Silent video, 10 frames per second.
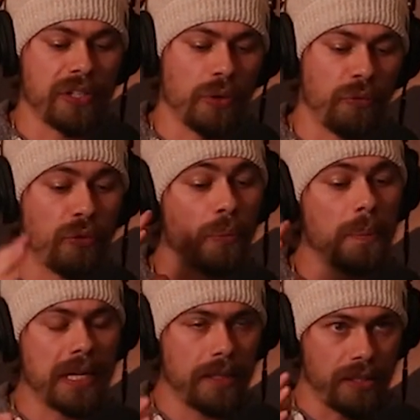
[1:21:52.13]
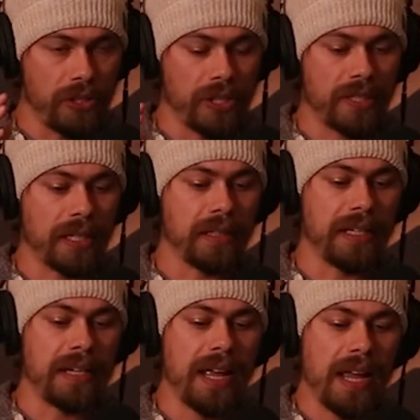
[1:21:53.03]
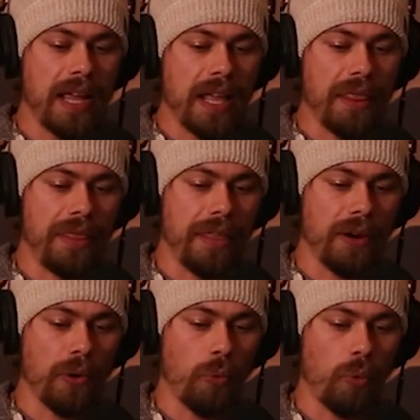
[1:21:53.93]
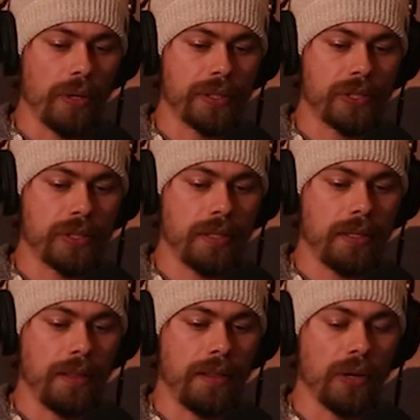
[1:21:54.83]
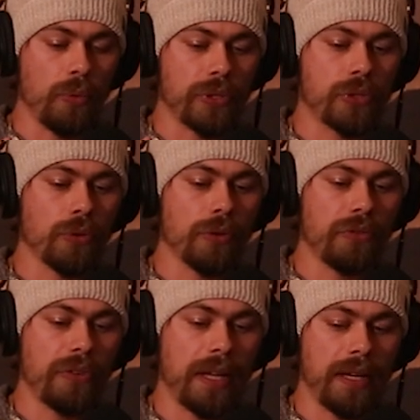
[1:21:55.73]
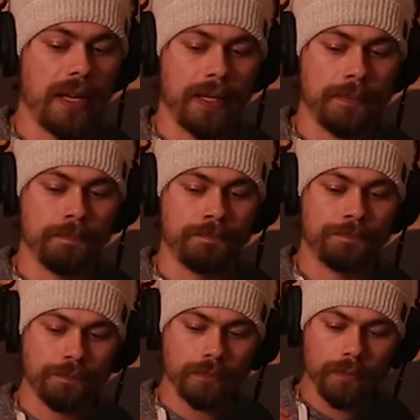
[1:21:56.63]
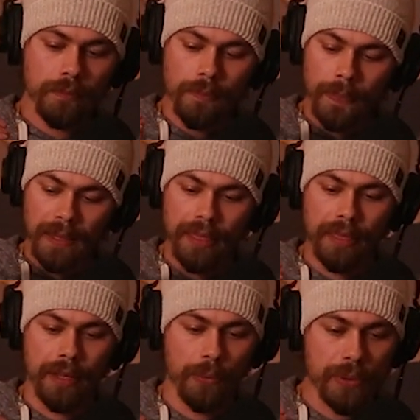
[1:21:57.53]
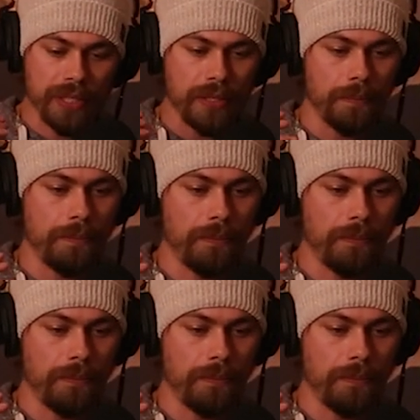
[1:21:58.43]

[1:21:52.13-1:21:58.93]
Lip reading: And so for me, logistically, there was sort of a there was